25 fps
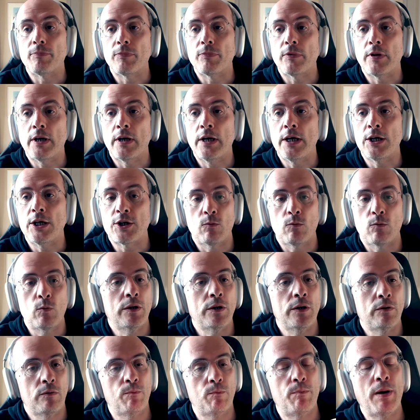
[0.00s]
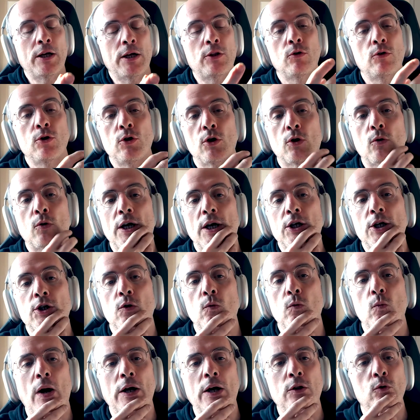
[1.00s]
is, where, back to your question,
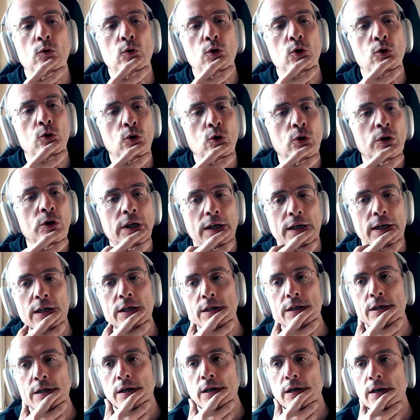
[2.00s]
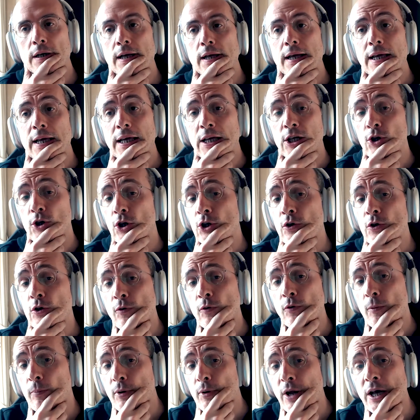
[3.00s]
why do you do this? It's also
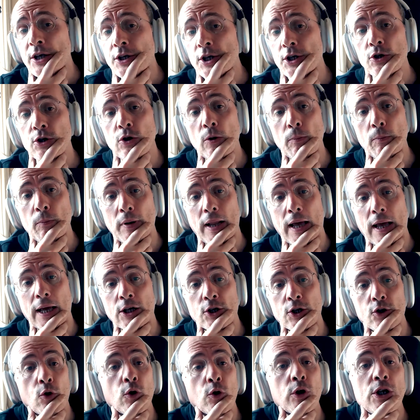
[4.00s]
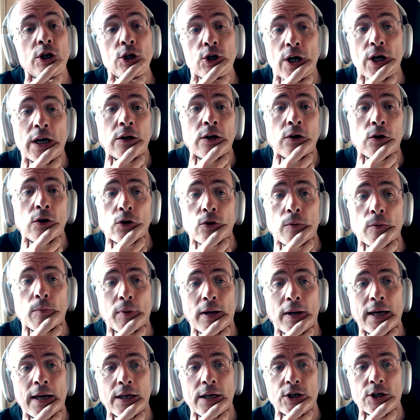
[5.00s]
for process compliance or in general
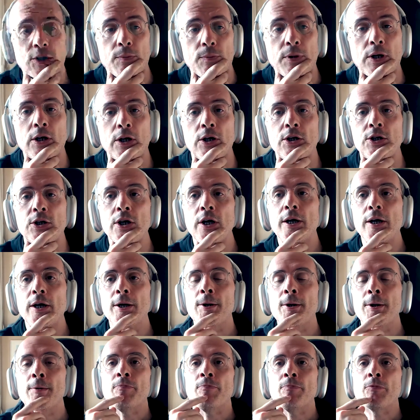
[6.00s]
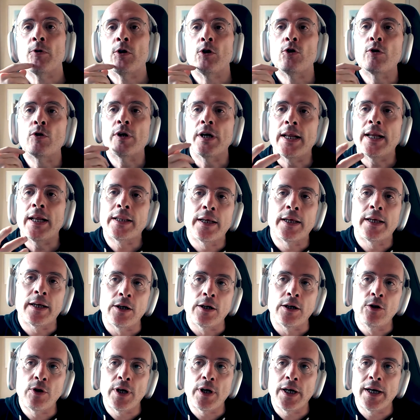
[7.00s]
compliance, because you can
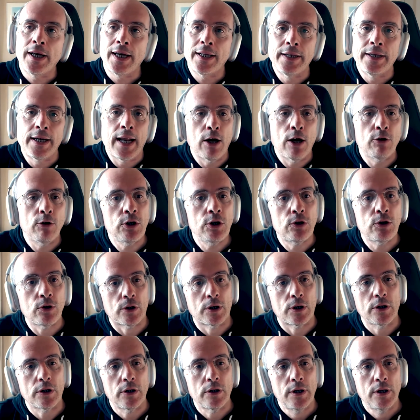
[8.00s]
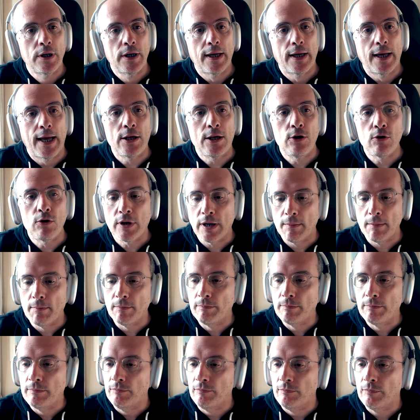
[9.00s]
get an auditor and you
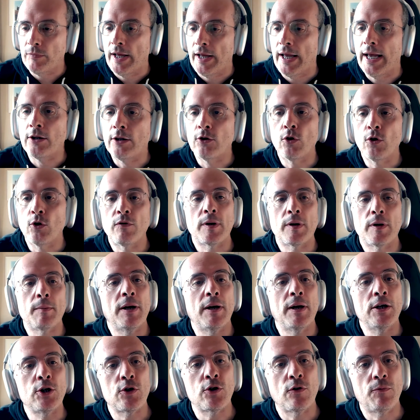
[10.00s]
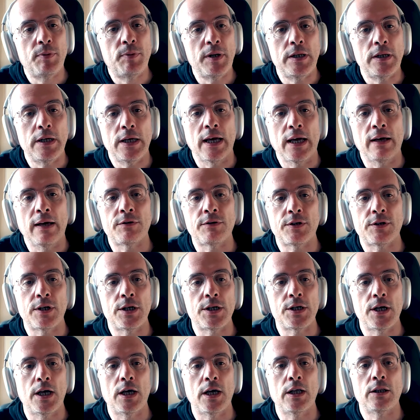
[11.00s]
can hand over a bunch of PDFs and
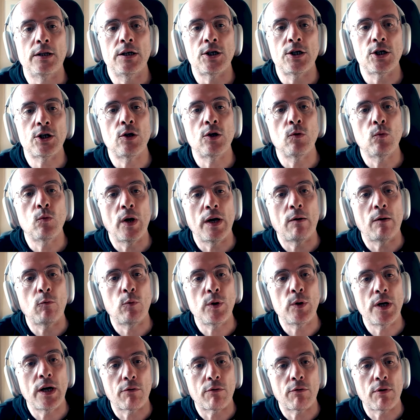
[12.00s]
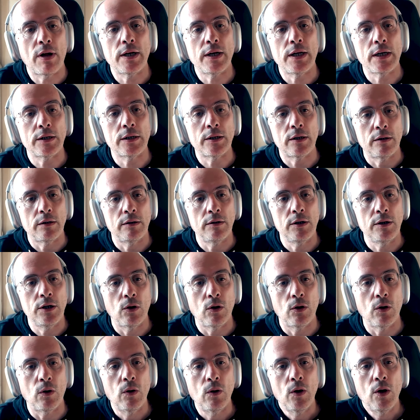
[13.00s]
say, this is the way we are running,
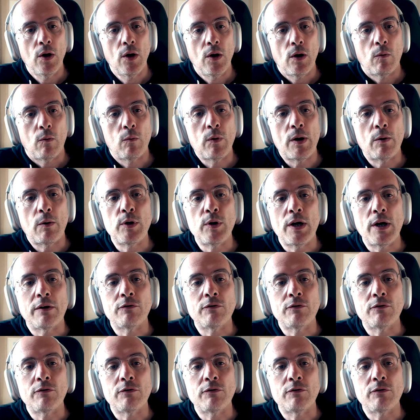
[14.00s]
where we have